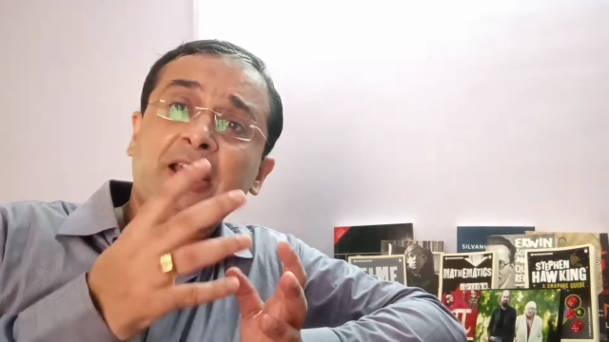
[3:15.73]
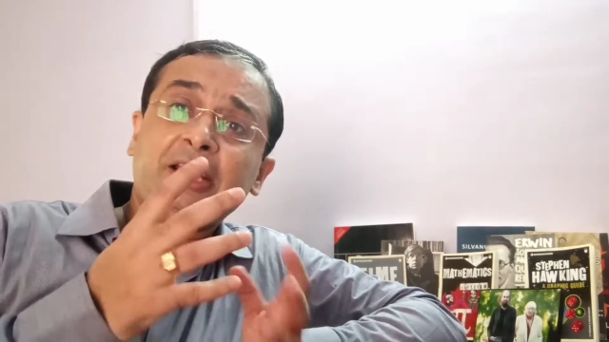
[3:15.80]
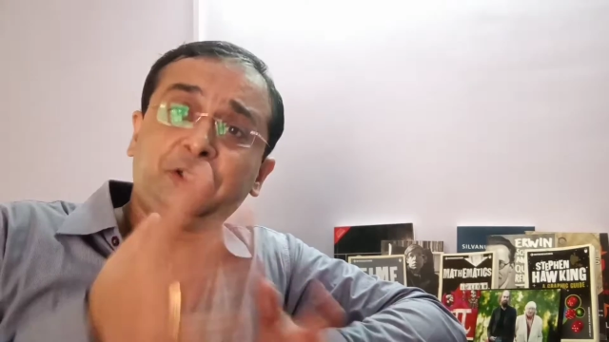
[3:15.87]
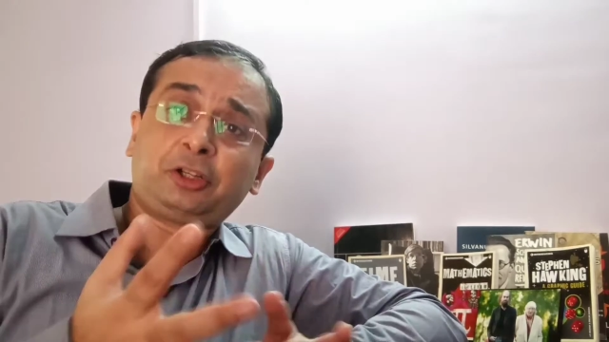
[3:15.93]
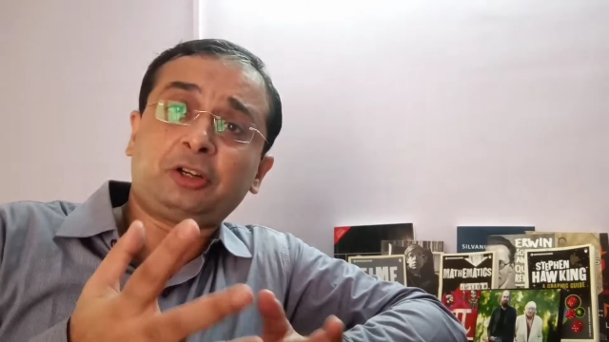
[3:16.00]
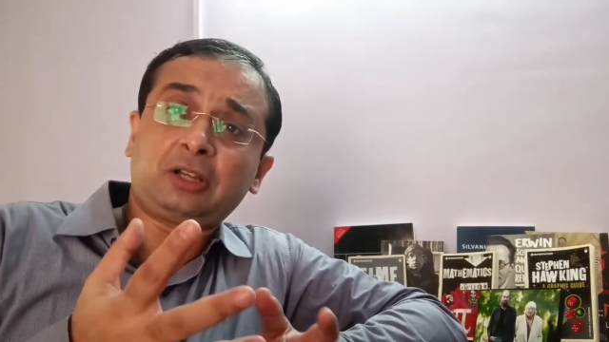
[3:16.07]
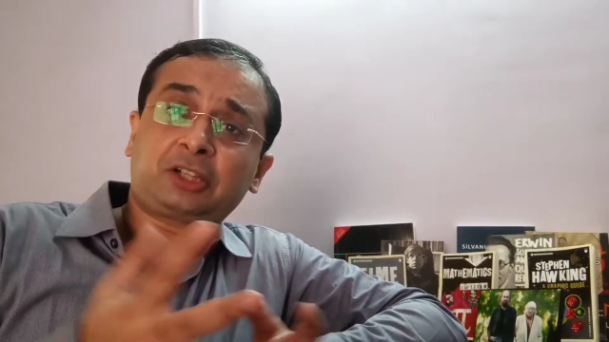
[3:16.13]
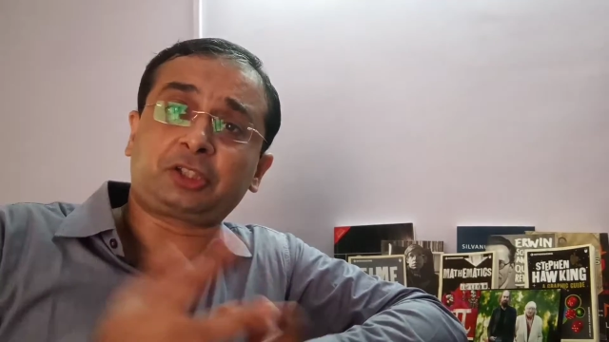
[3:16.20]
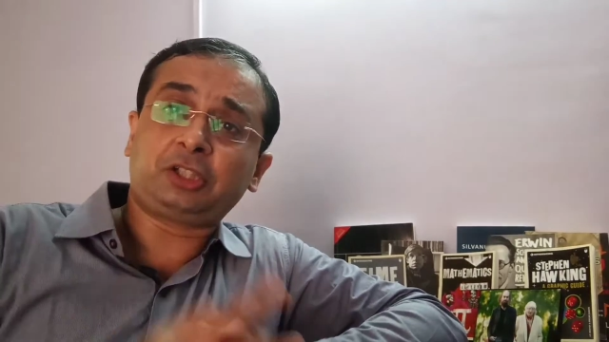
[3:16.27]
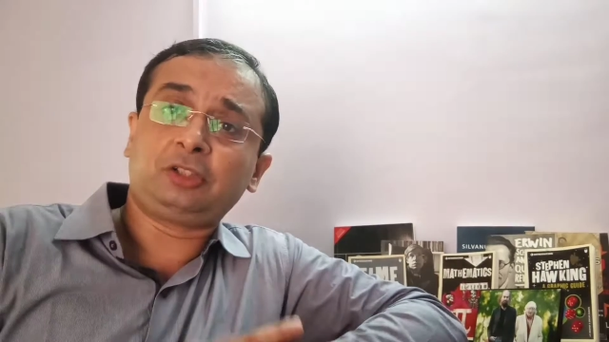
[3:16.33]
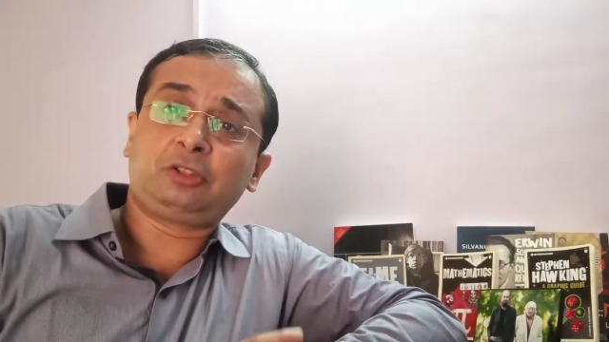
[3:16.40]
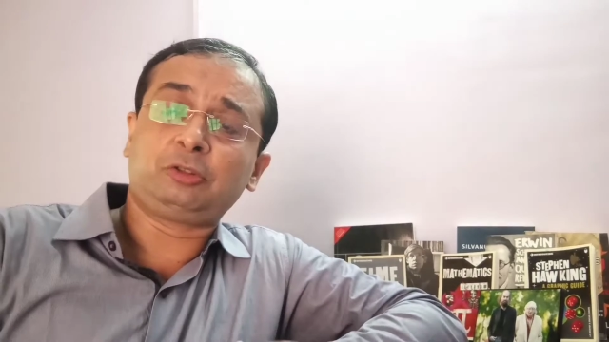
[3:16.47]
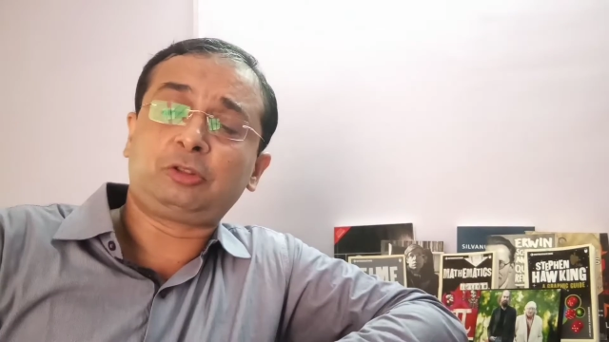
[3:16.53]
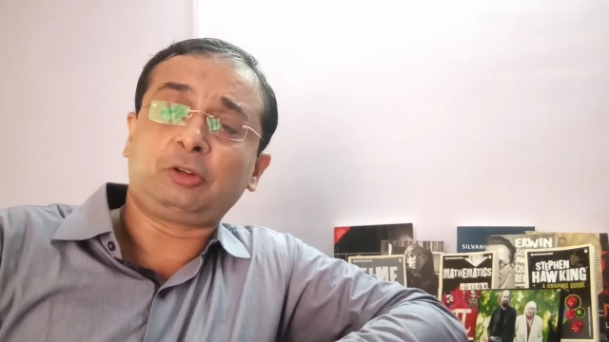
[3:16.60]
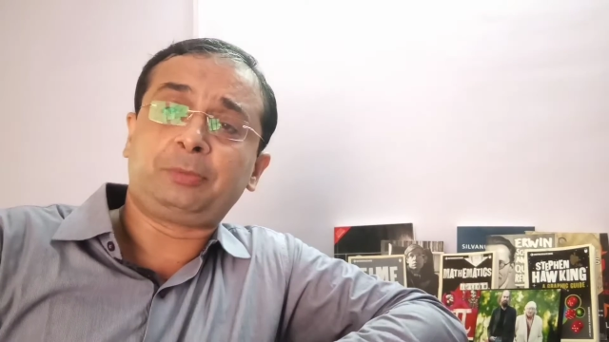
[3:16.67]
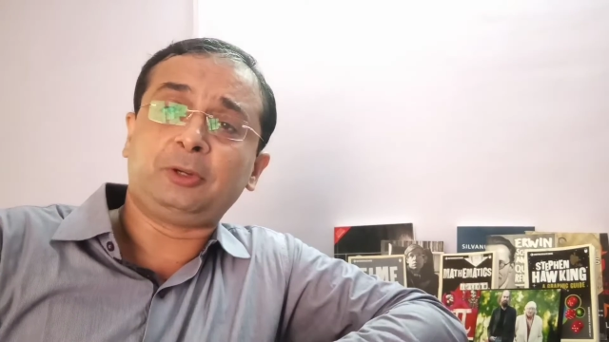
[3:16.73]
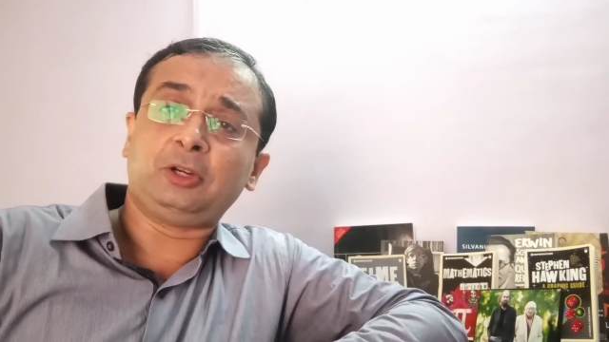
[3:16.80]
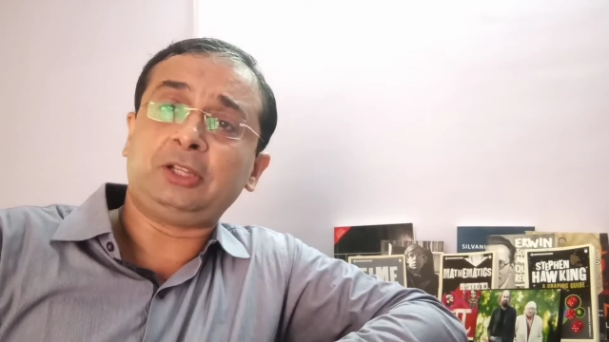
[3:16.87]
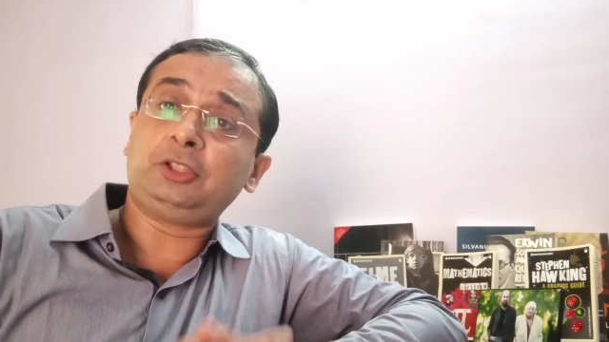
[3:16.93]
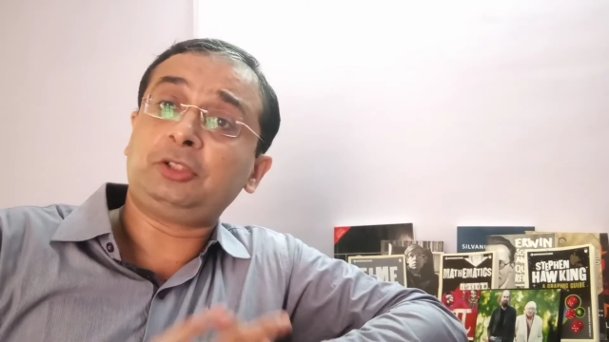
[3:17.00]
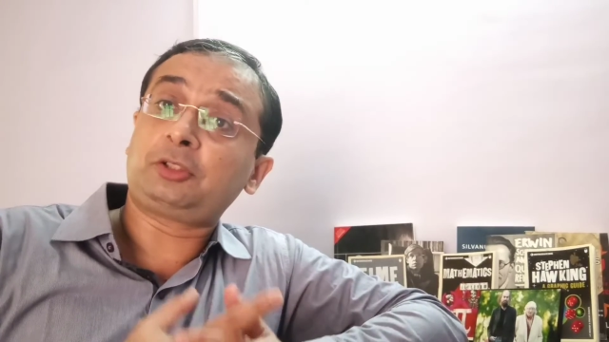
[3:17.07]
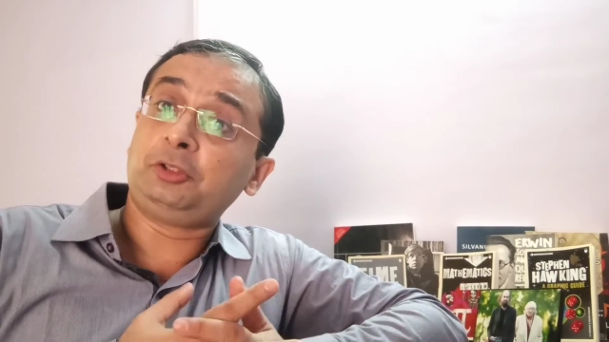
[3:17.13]
introduction to
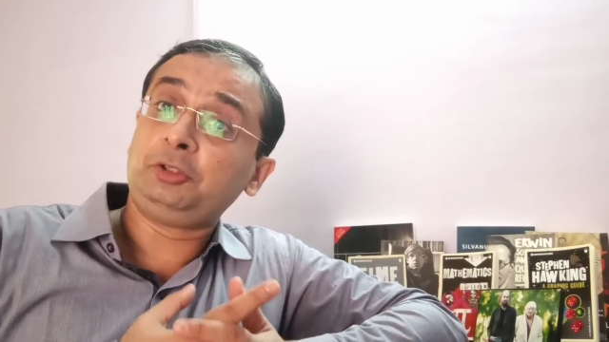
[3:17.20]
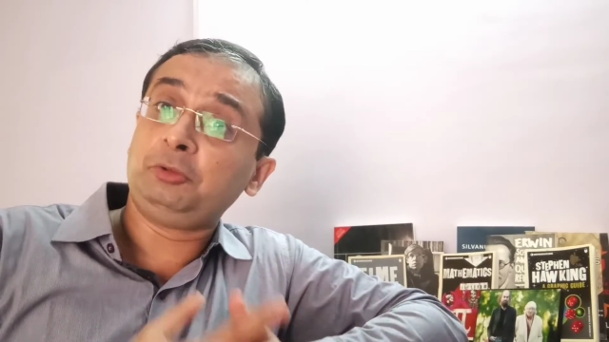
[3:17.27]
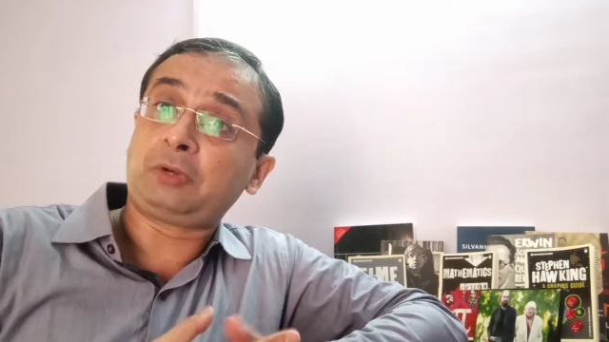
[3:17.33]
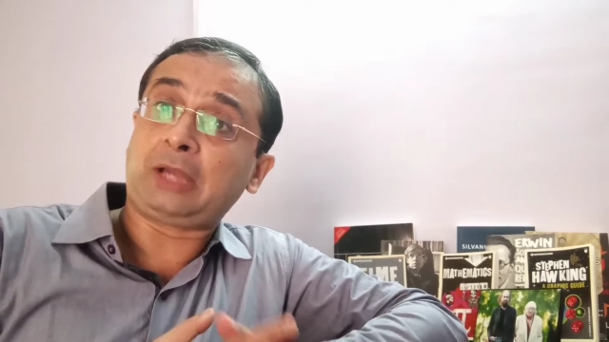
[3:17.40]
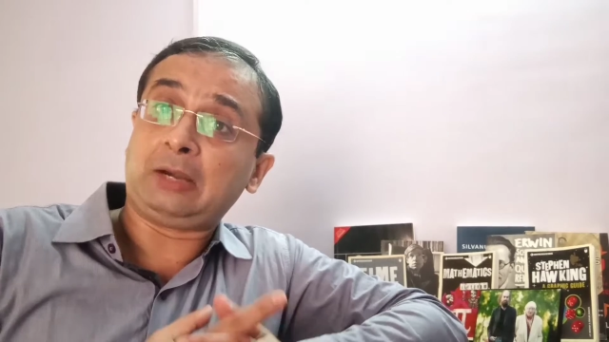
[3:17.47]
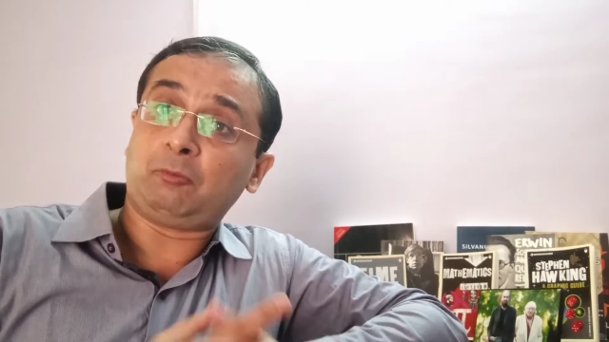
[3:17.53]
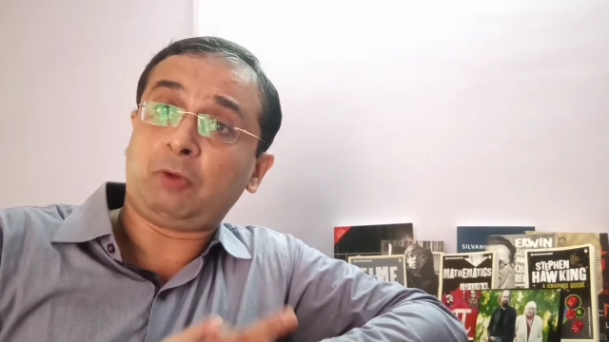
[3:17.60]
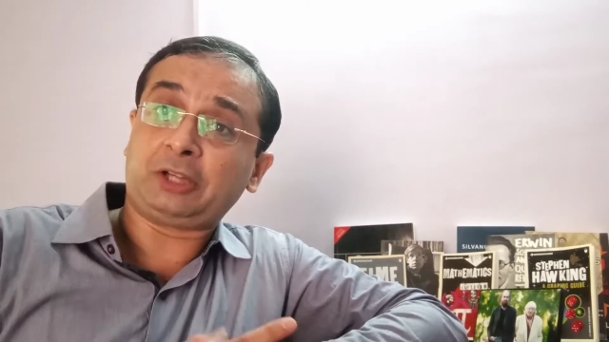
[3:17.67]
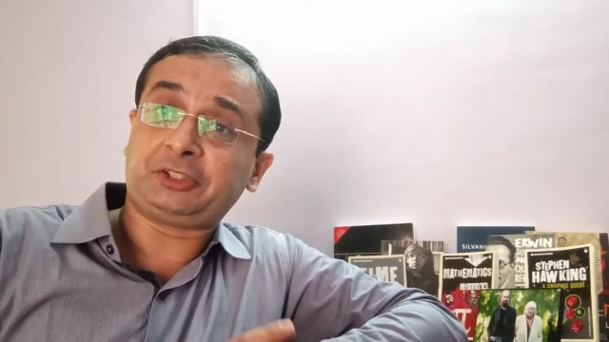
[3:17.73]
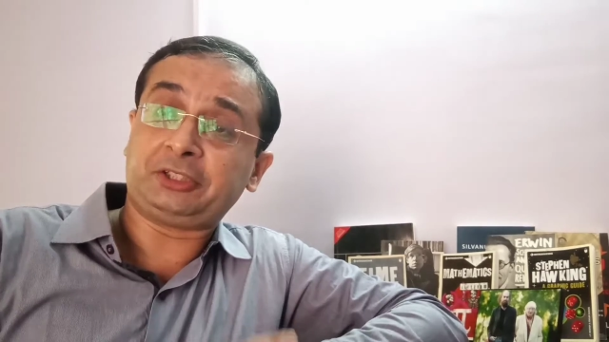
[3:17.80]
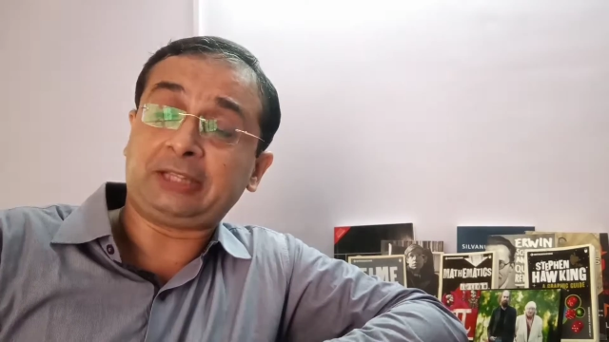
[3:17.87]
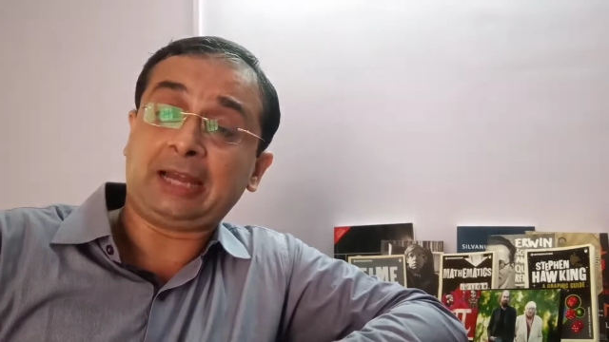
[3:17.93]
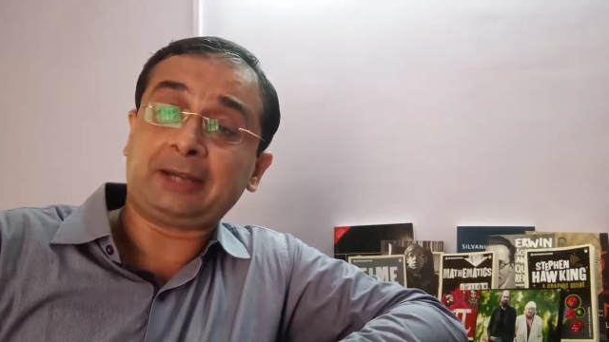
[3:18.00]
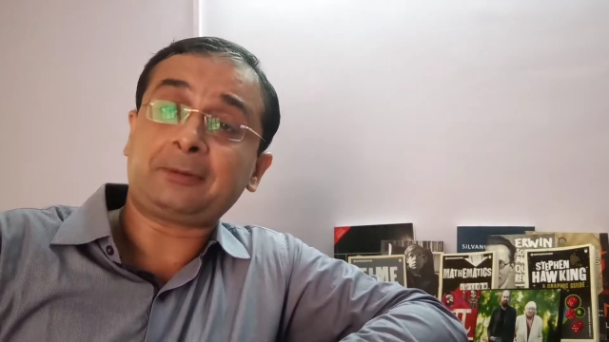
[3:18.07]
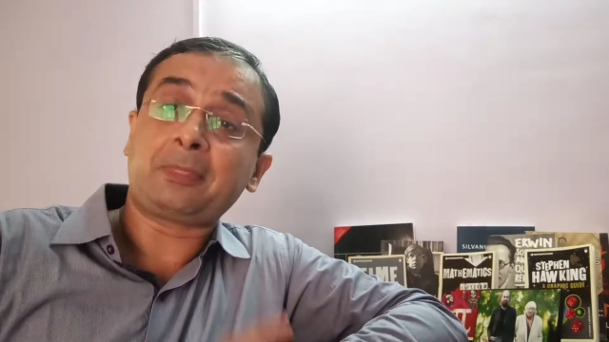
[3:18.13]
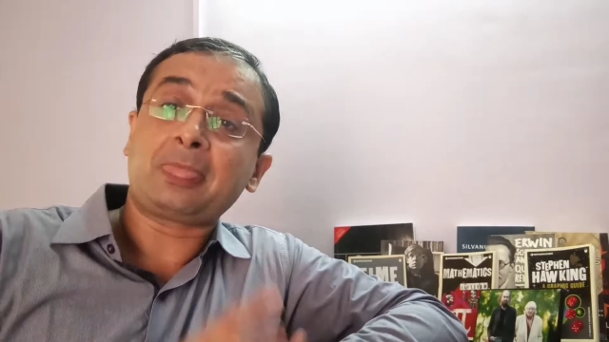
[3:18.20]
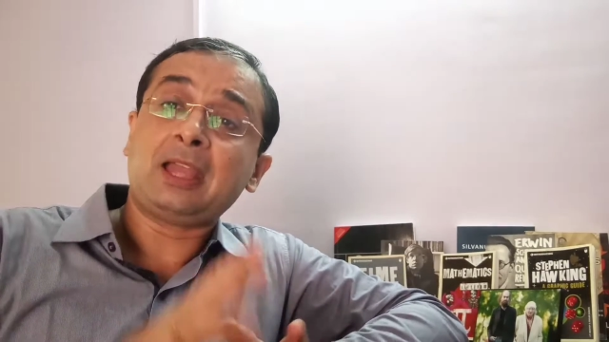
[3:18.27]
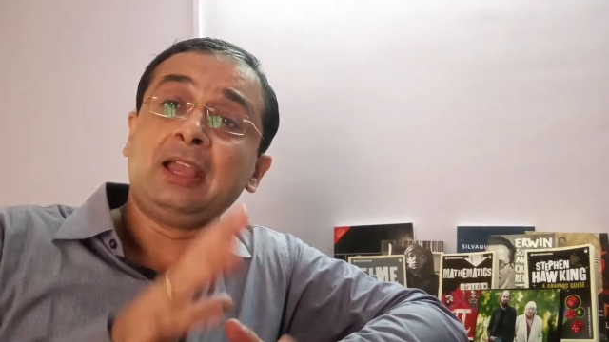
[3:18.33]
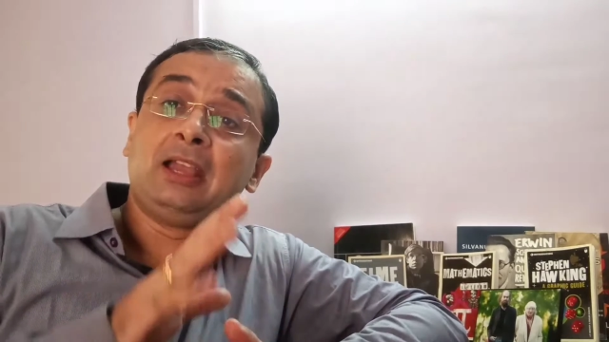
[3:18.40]
topology so you can watch that